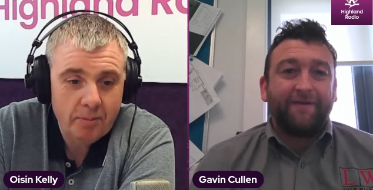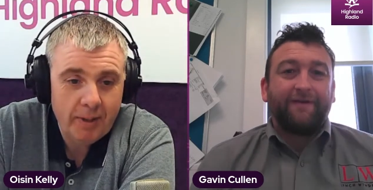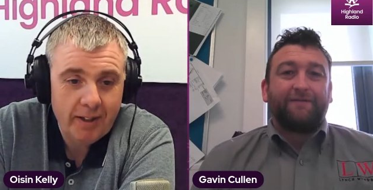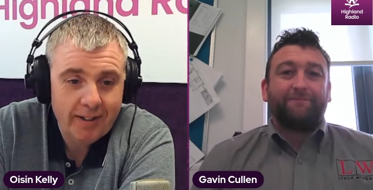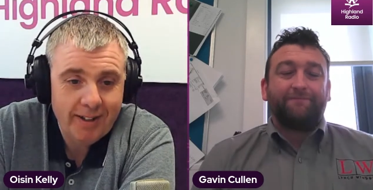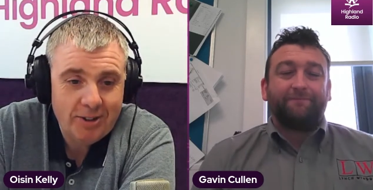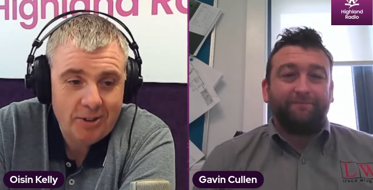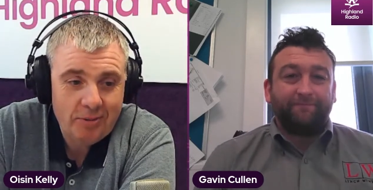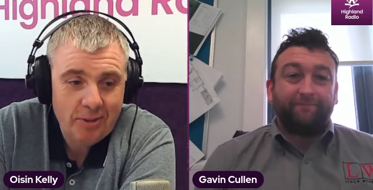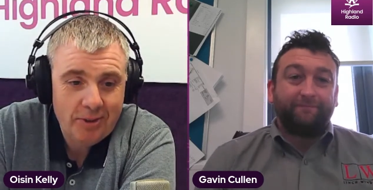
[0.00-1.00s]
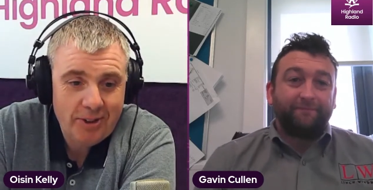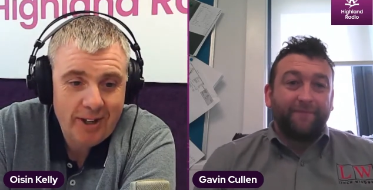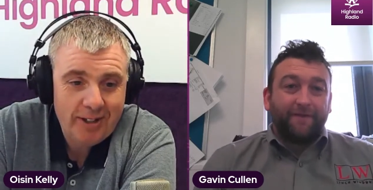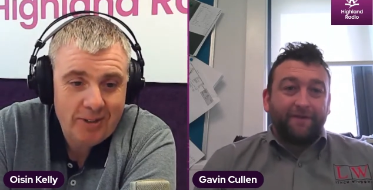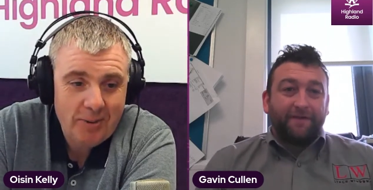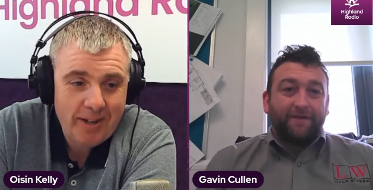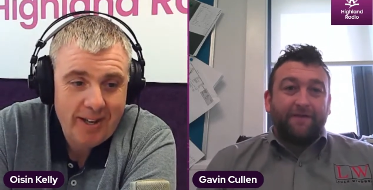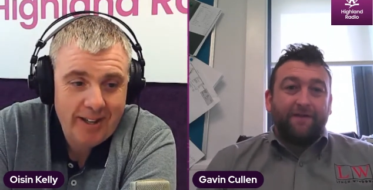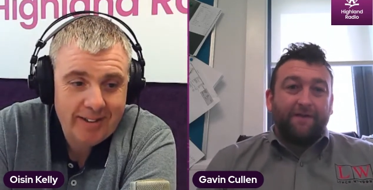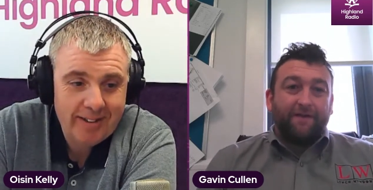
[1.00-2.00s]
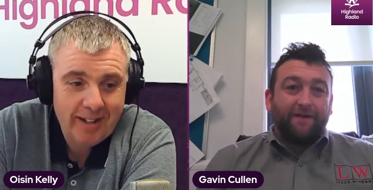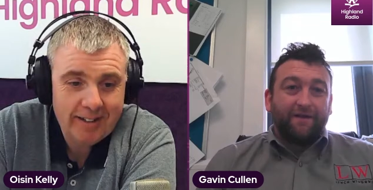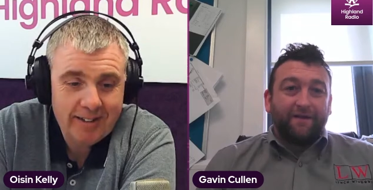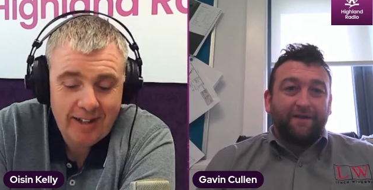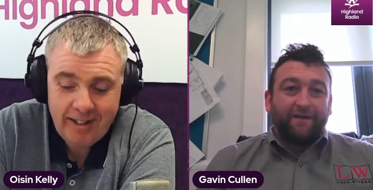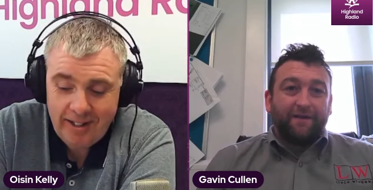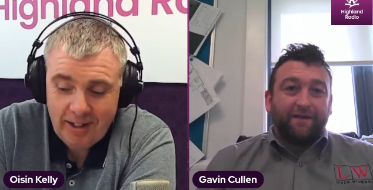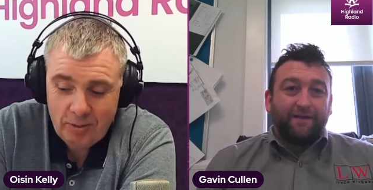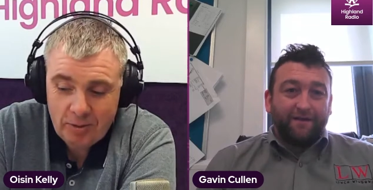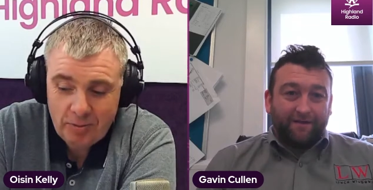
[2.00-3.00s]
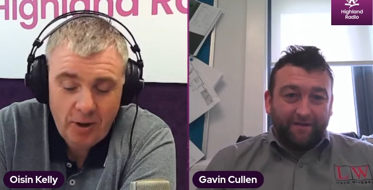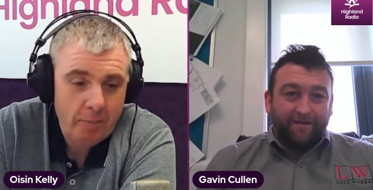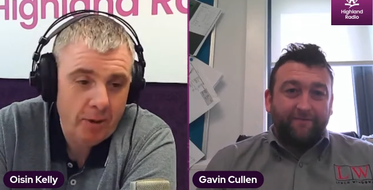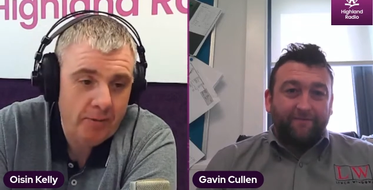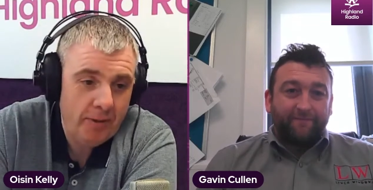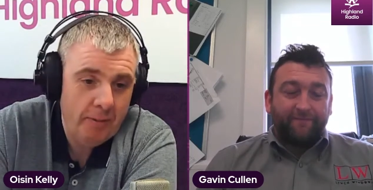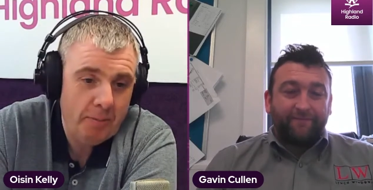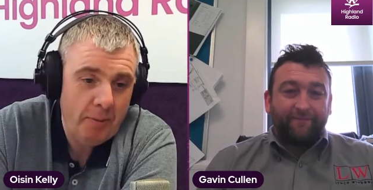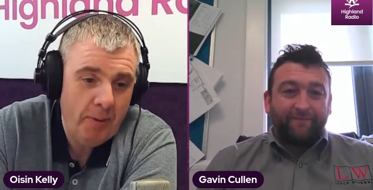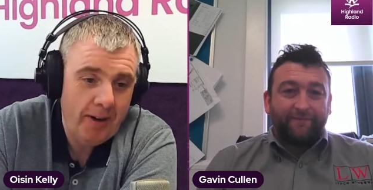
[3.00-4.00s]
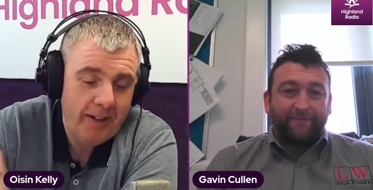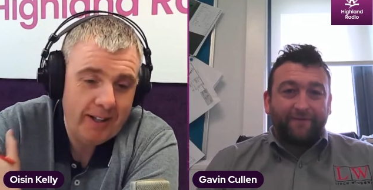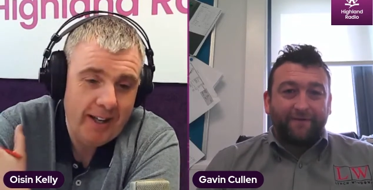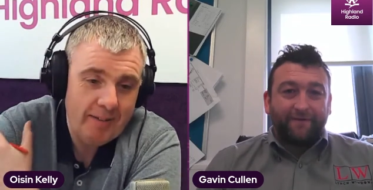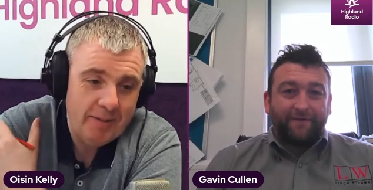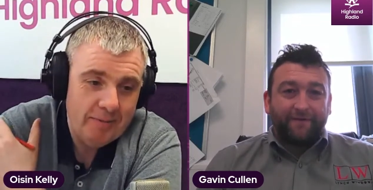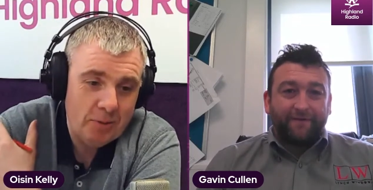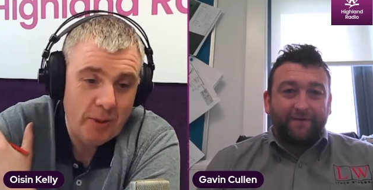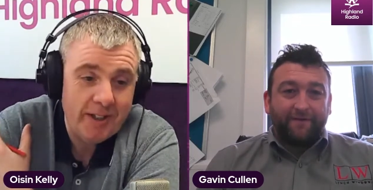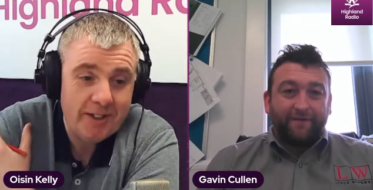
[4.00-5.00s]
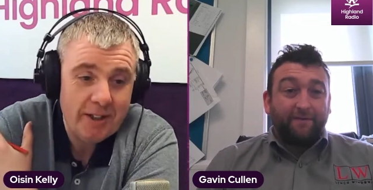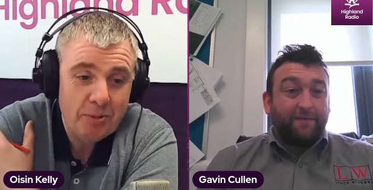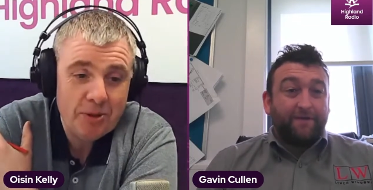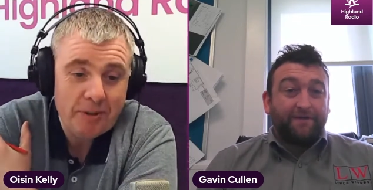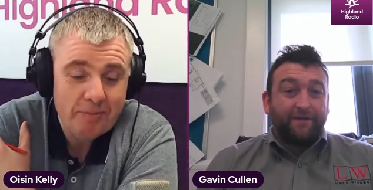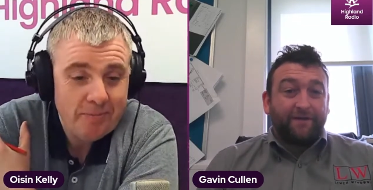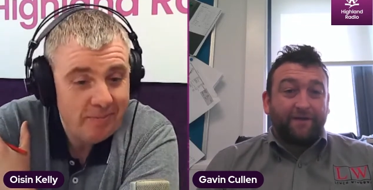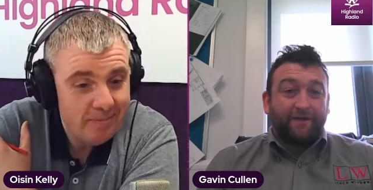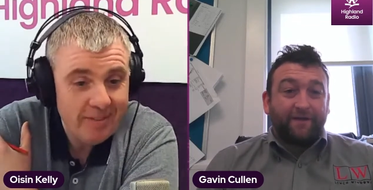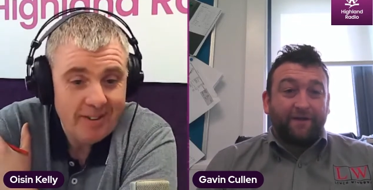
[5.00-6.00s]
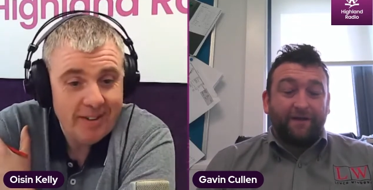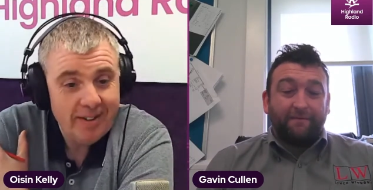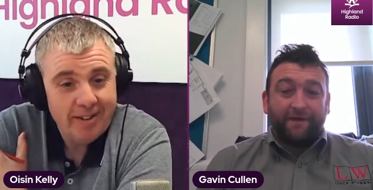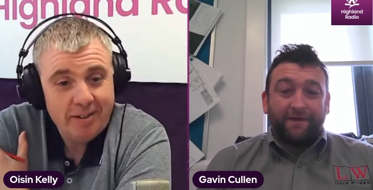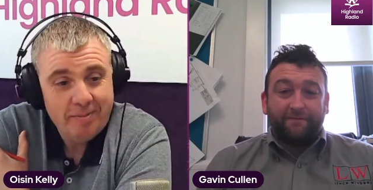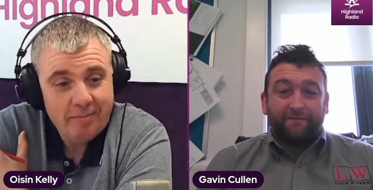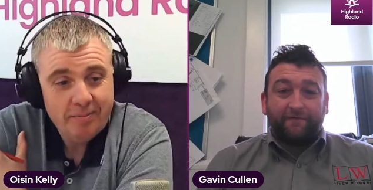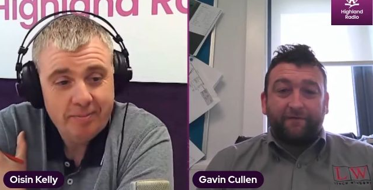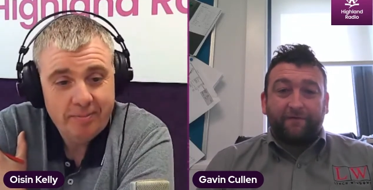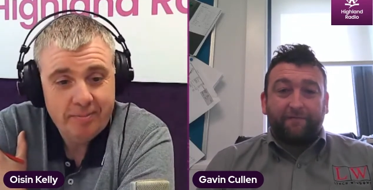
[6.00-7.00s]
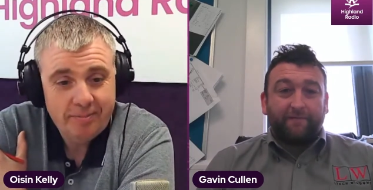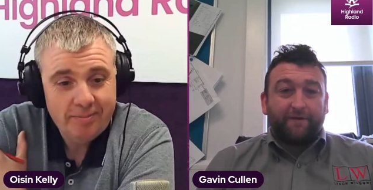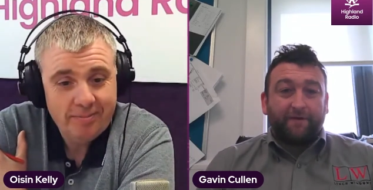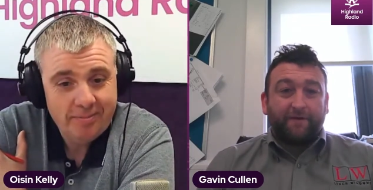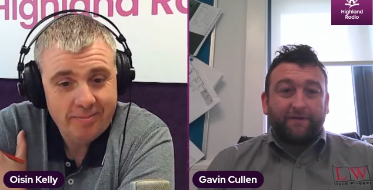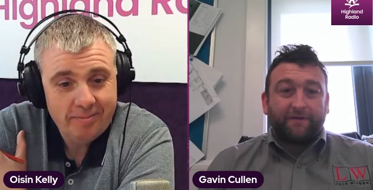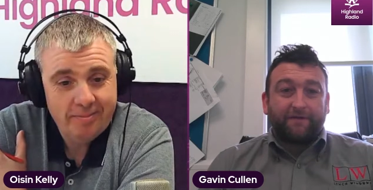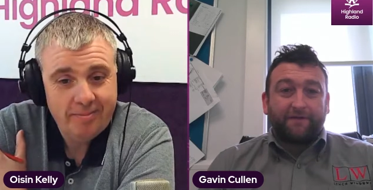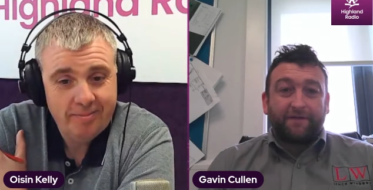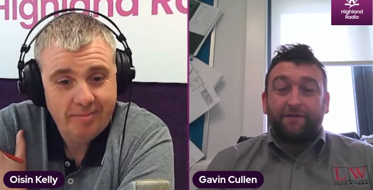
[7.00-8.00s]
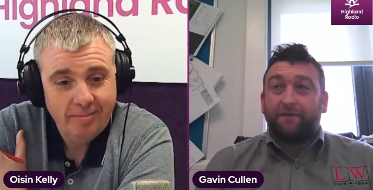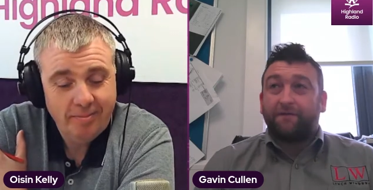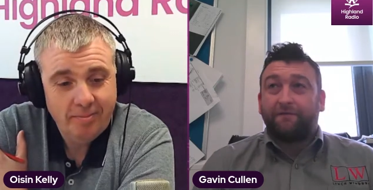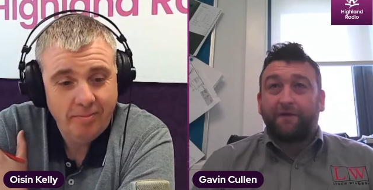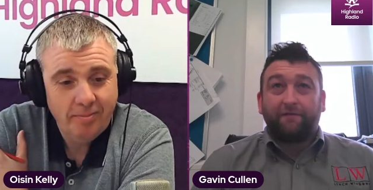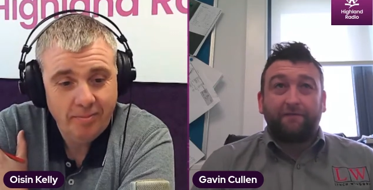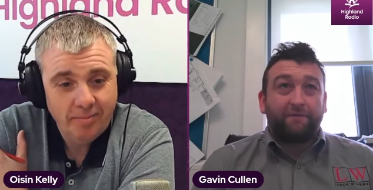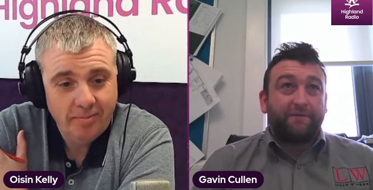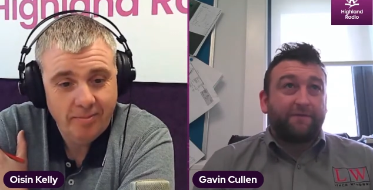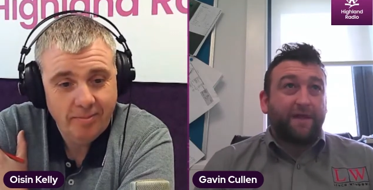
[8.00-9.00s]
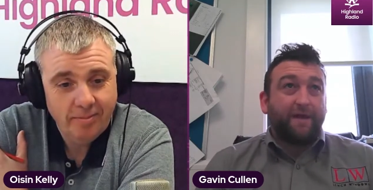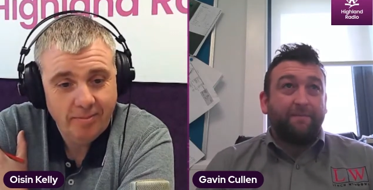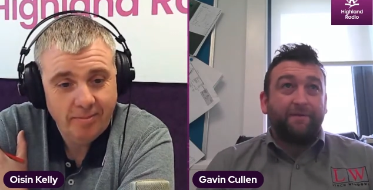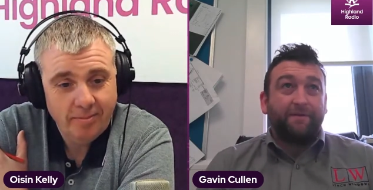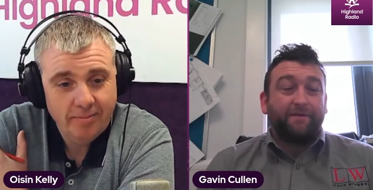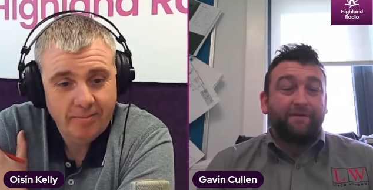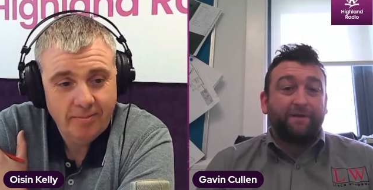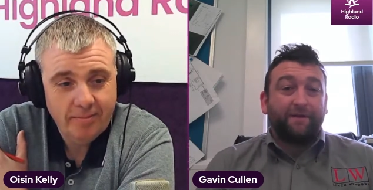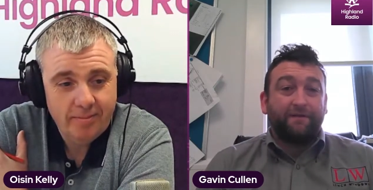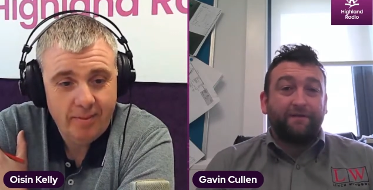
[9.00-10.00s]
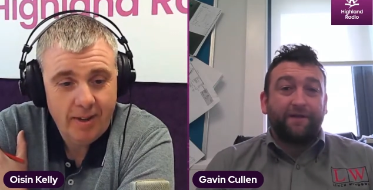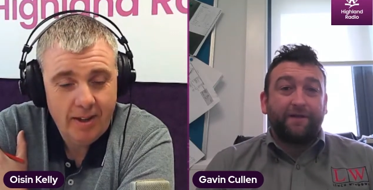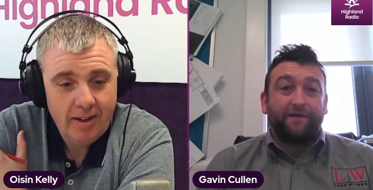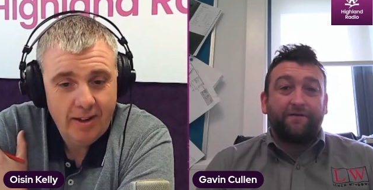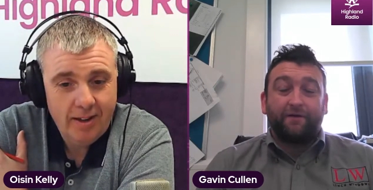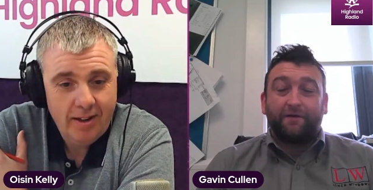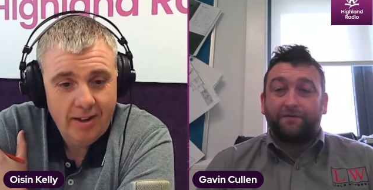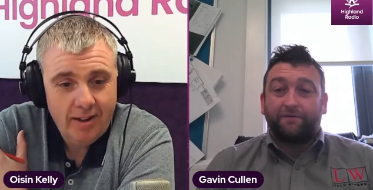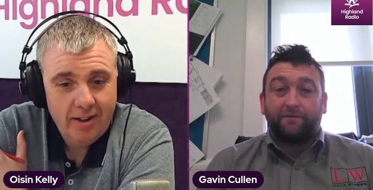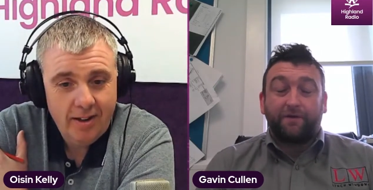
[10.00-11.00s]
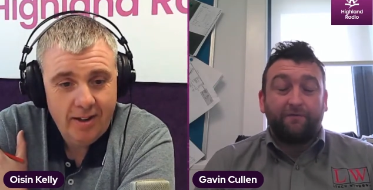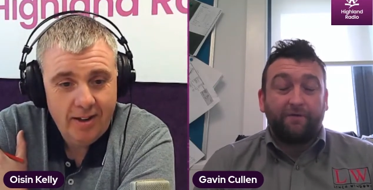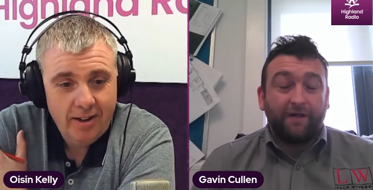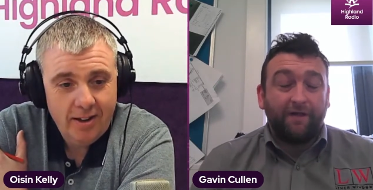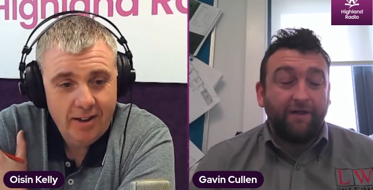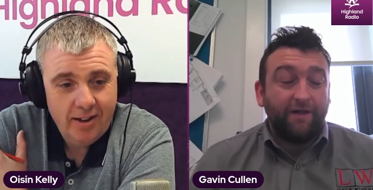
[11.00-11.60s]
Speaker 1: in making history mm. for the side at the weekend. And uh, it was yeah. phenomenal for him to be part of that, Gavin. It was great to amazing, see it, wasn't it?
Speaker 2: Uh, amazing week for him. Uh, it's just, it just fell for him, just happened, and, and, and he took his goal really well.